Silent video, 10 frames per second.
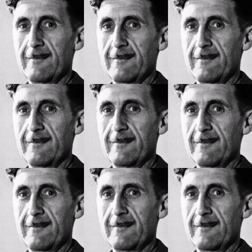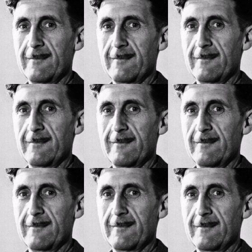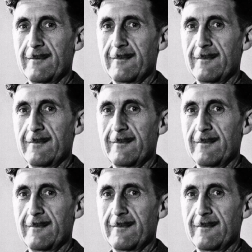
Nobody speaks.